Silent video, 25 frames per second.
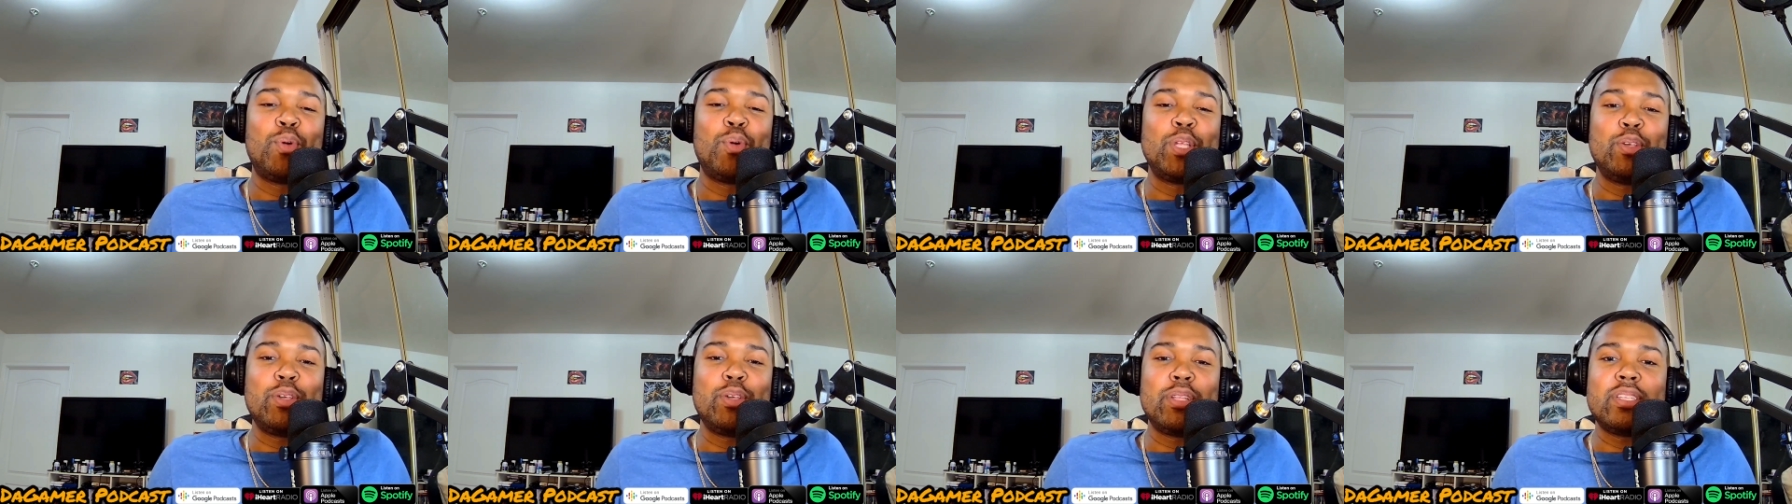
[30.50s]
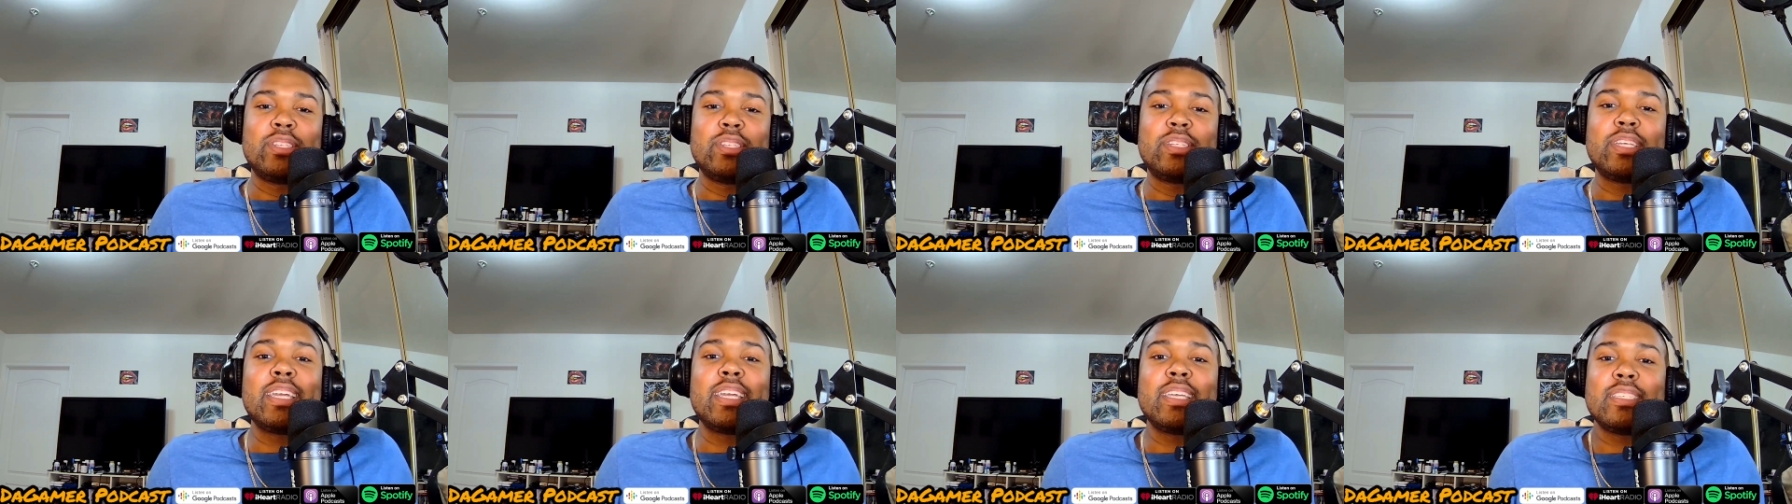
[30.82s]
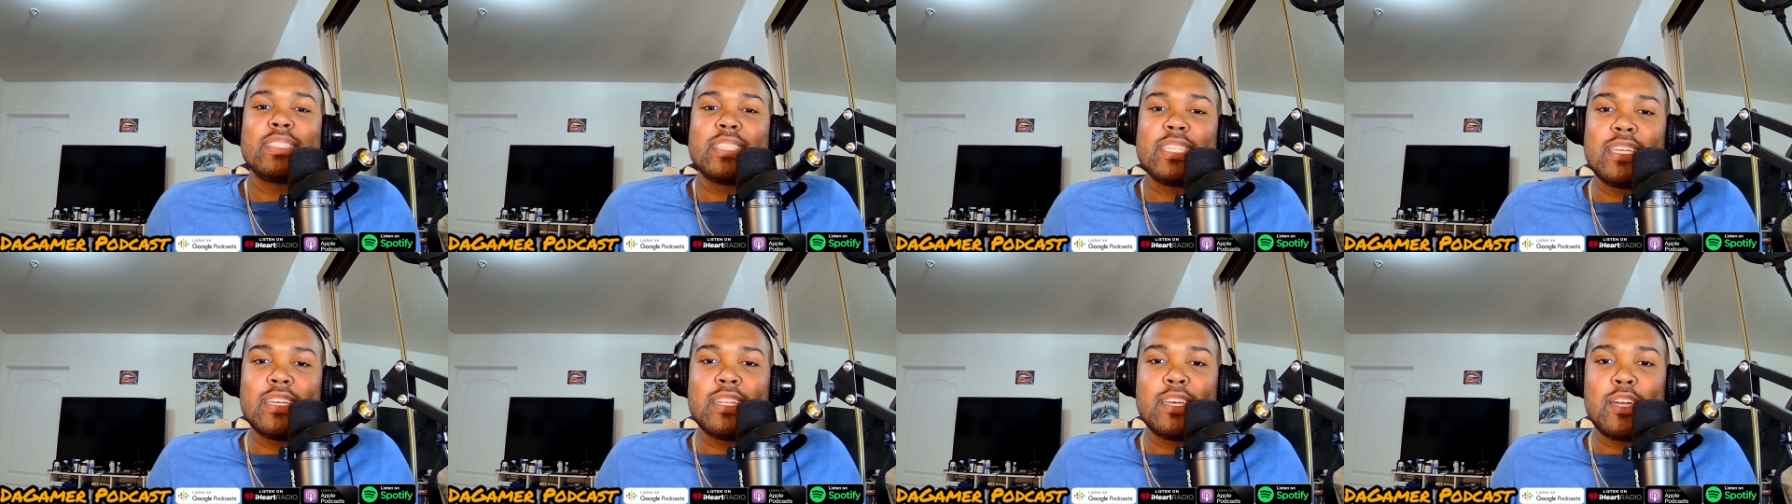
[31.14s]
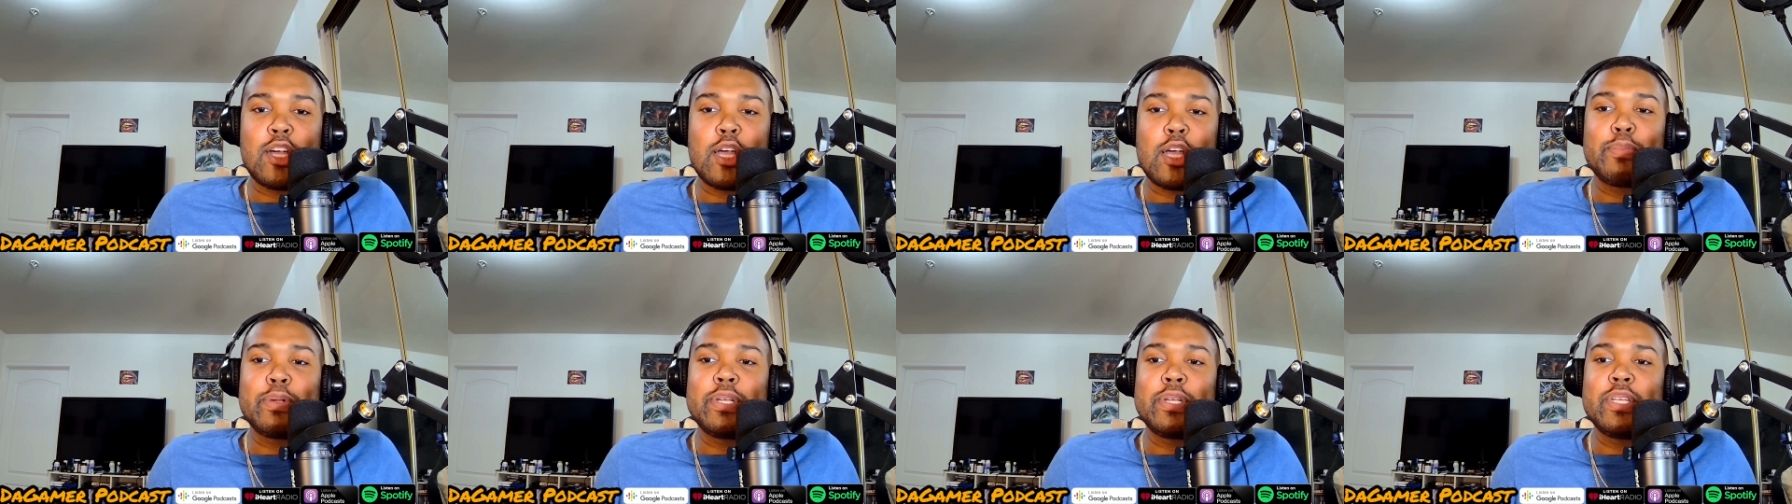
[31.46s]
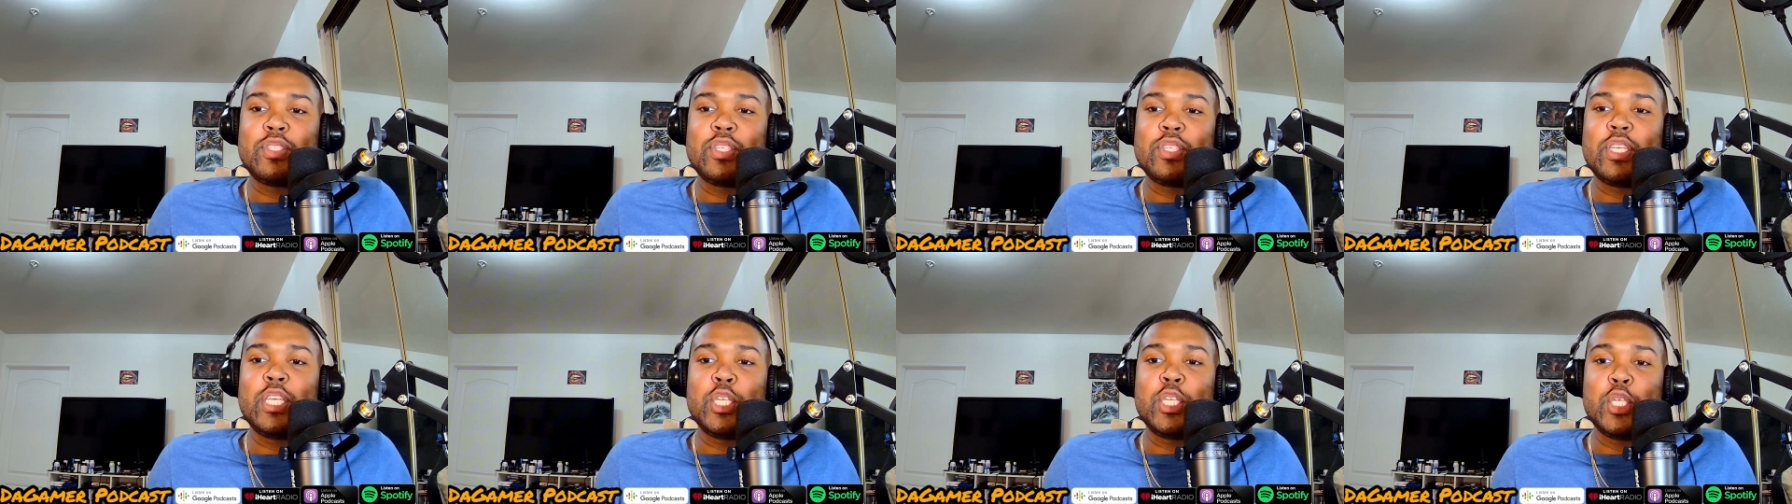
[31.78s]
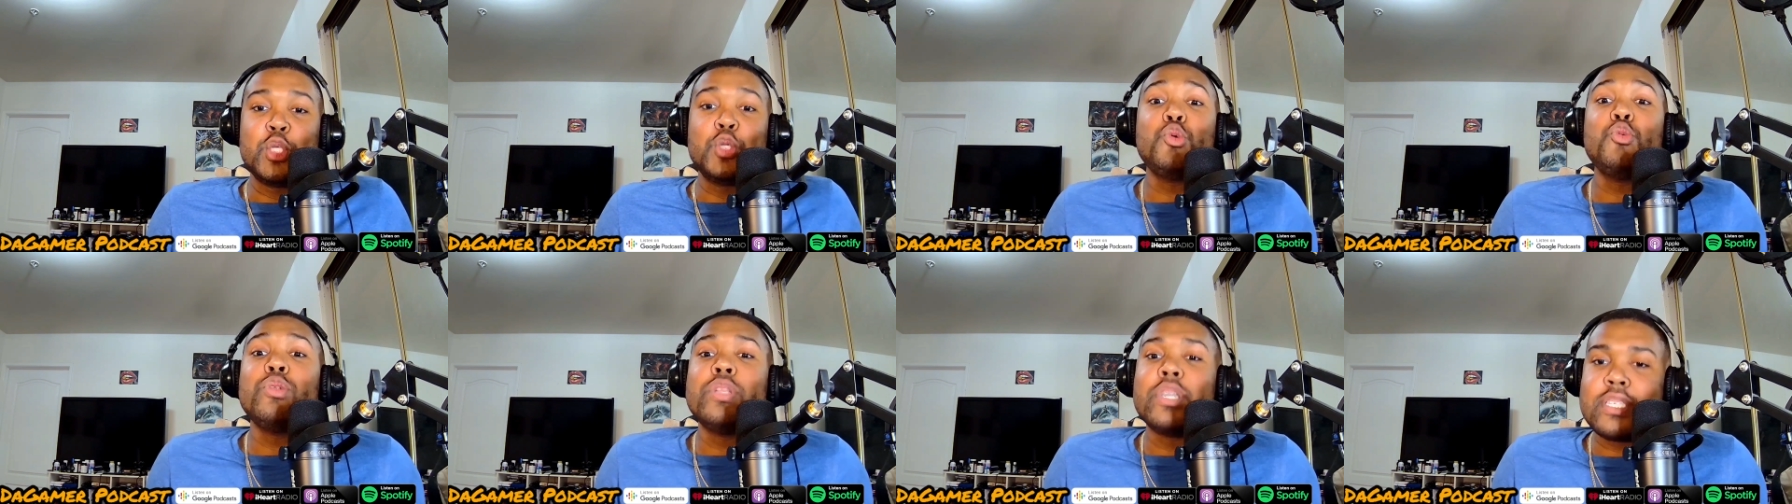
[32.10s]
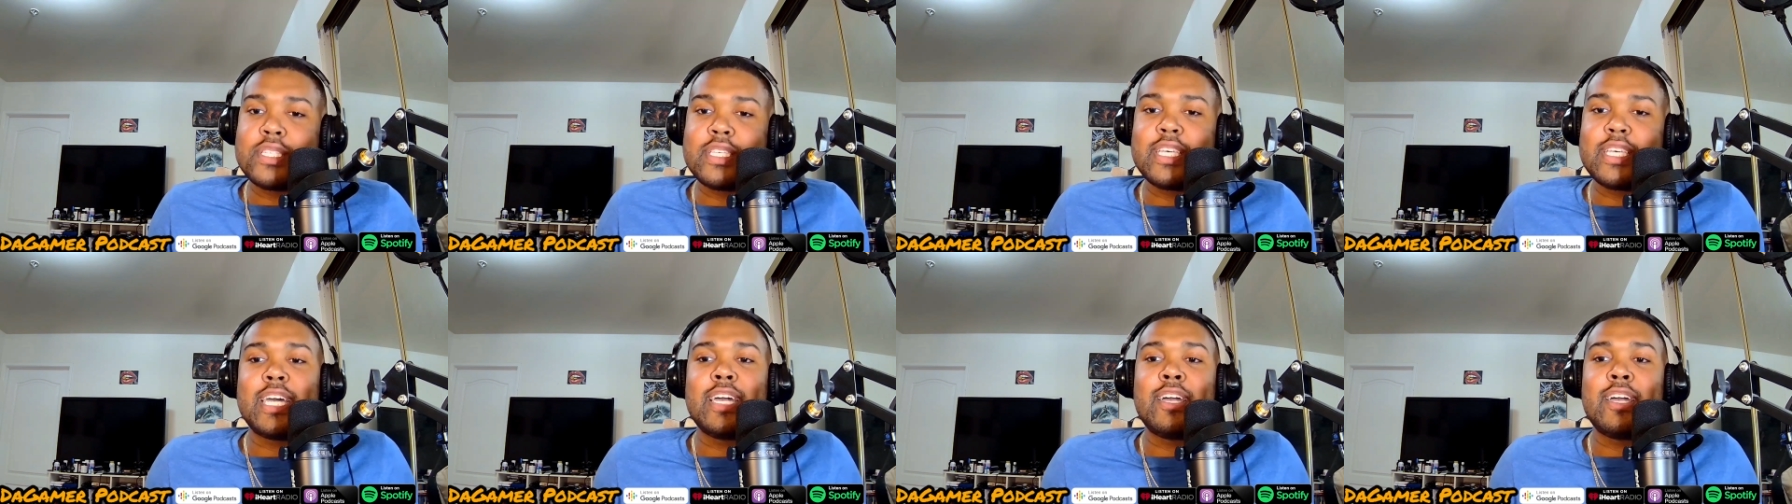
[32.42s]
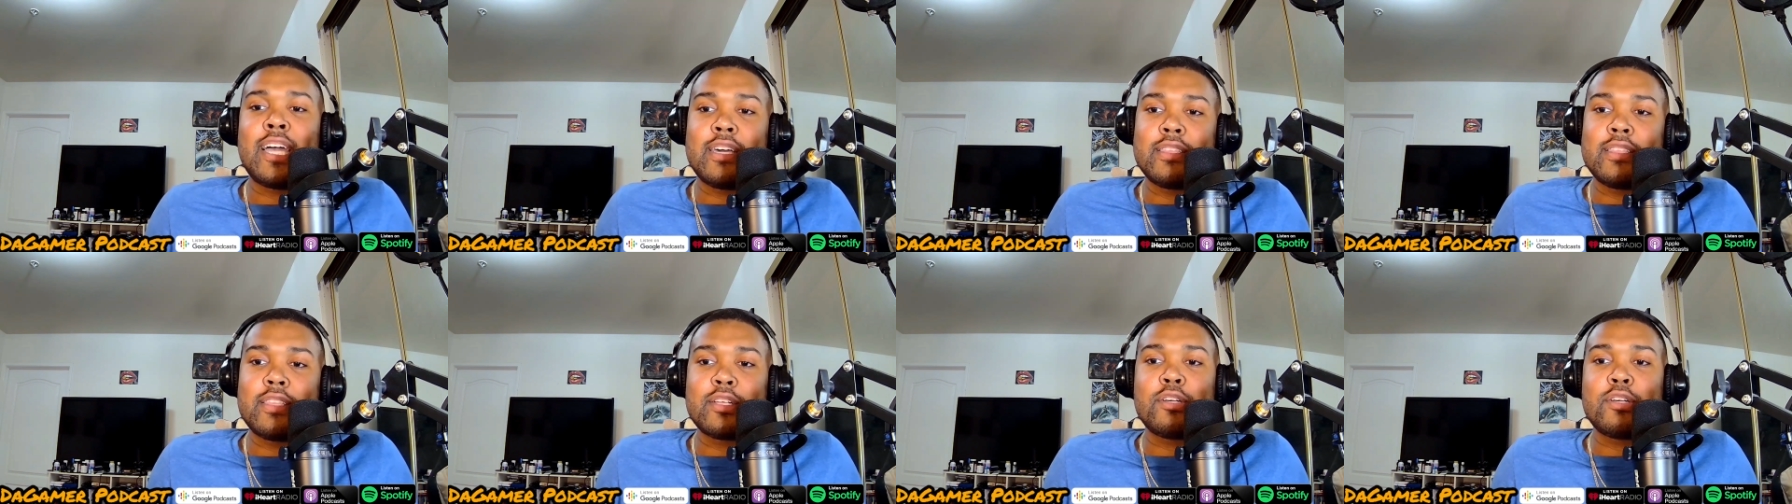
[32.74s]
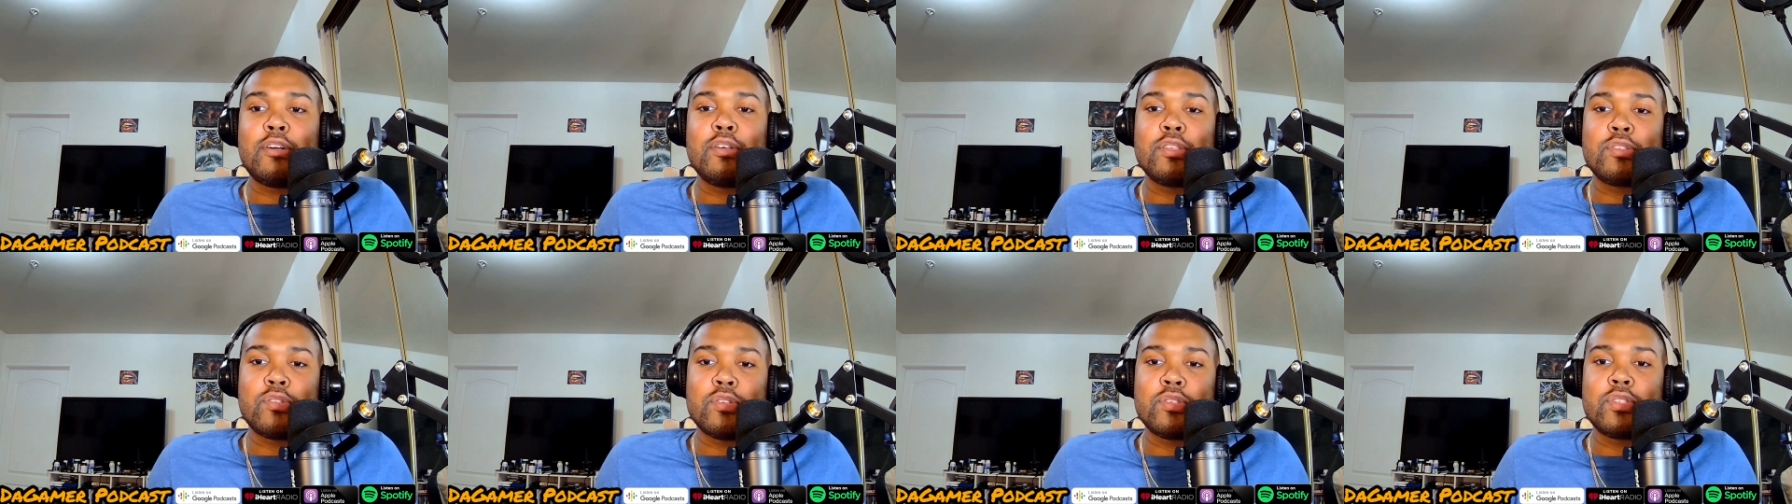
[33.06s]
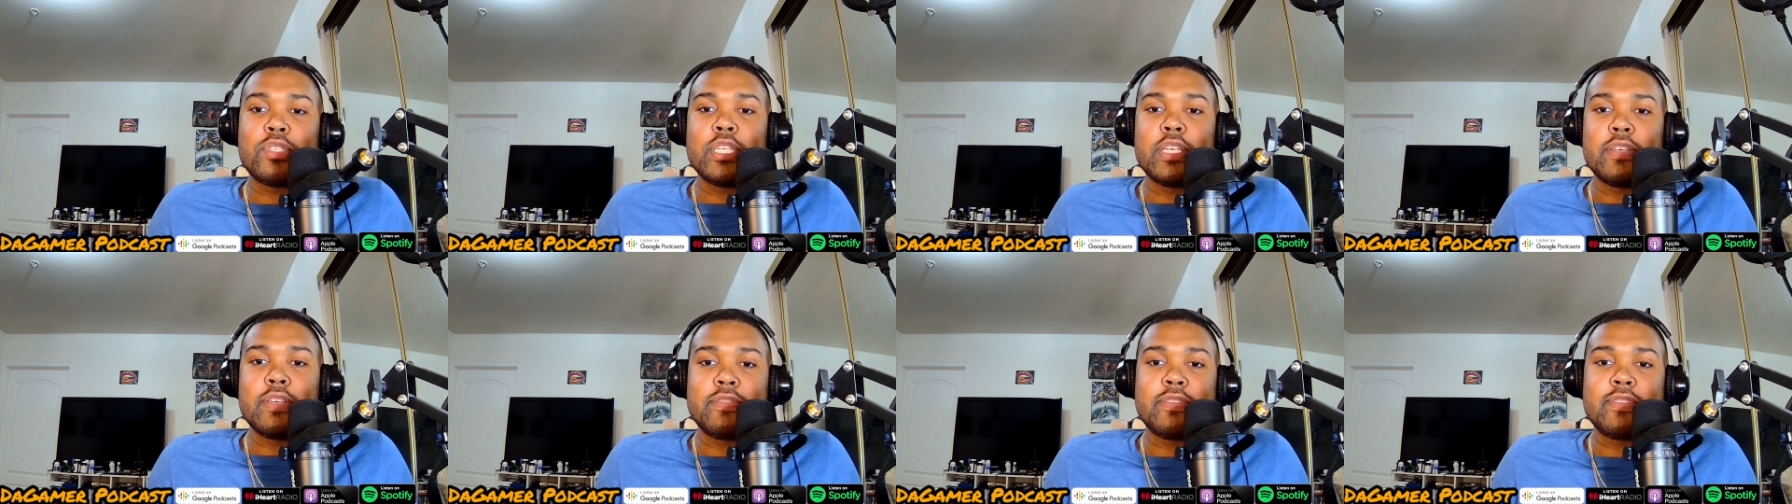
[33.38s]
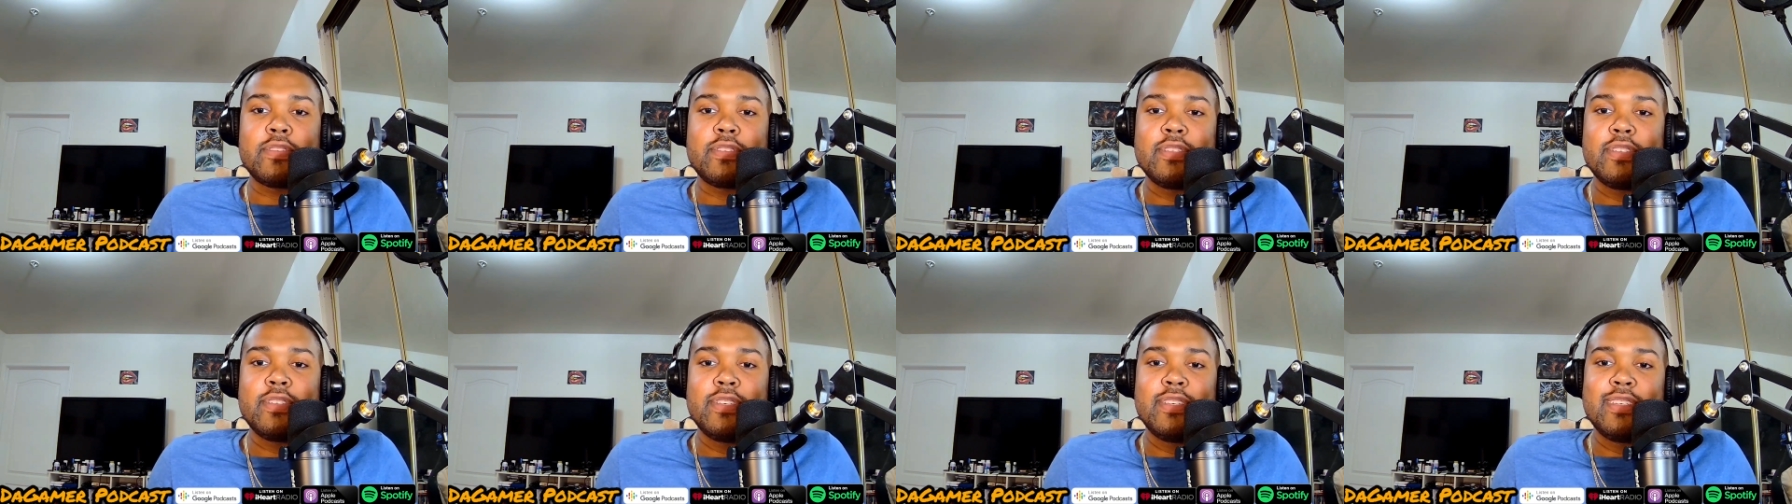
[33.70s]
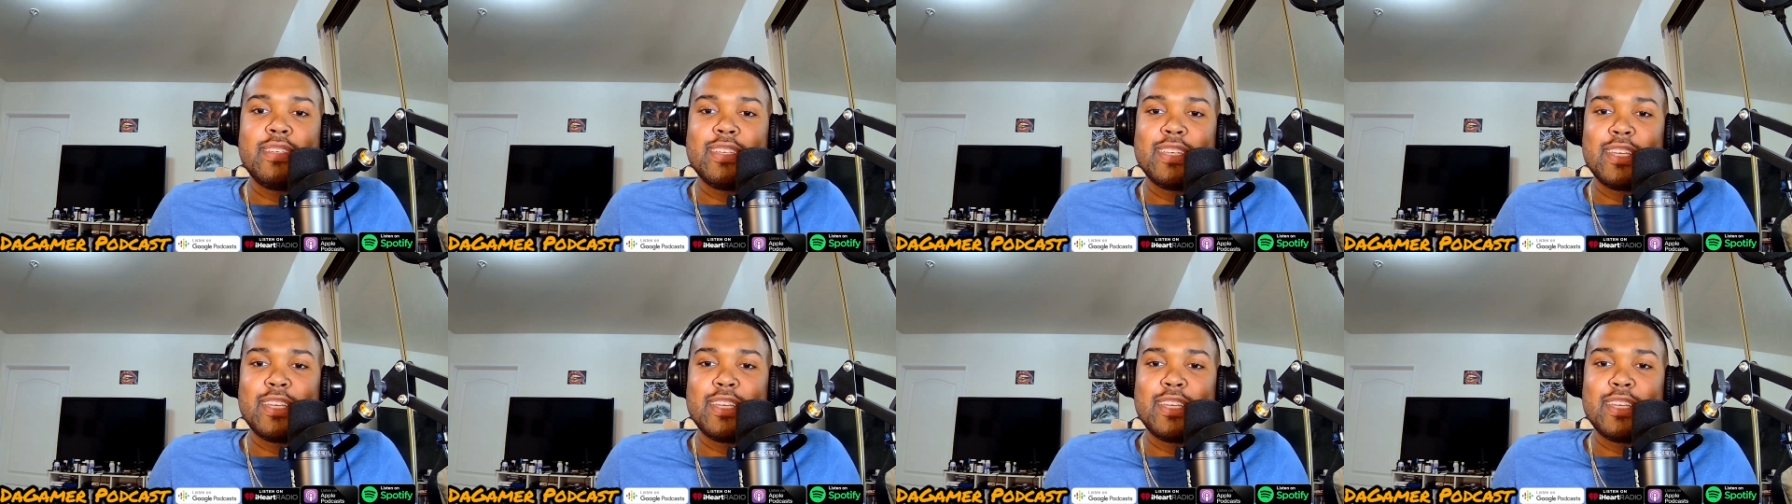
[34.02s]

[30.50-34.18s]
when you're the Jay Z of the RPG, you decide how the culture shifts.